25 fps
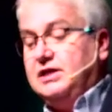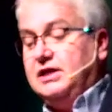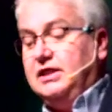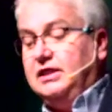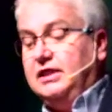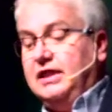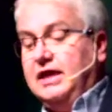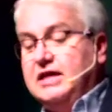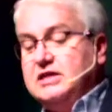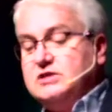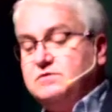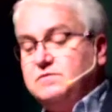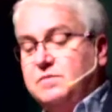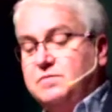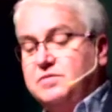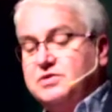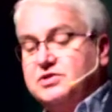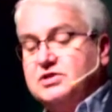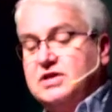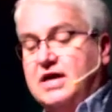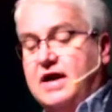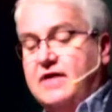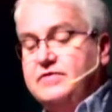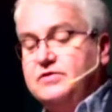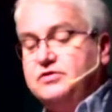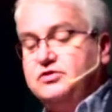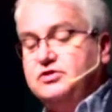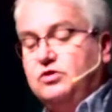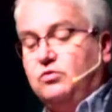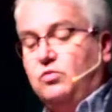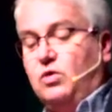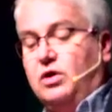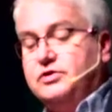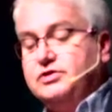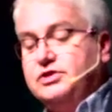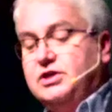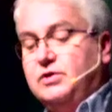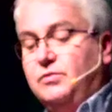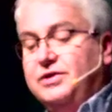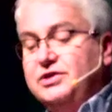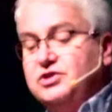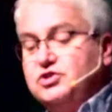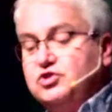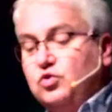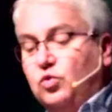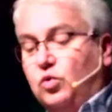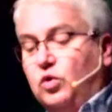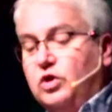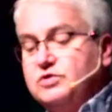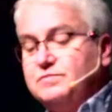He leads me beside the still waters. He
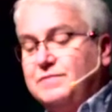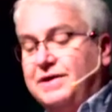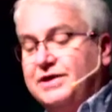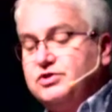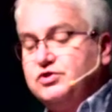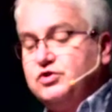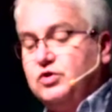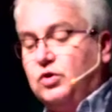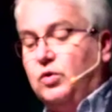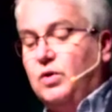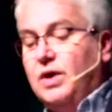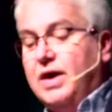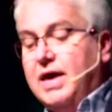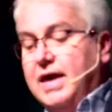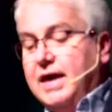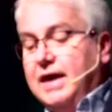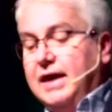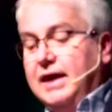restores my soul.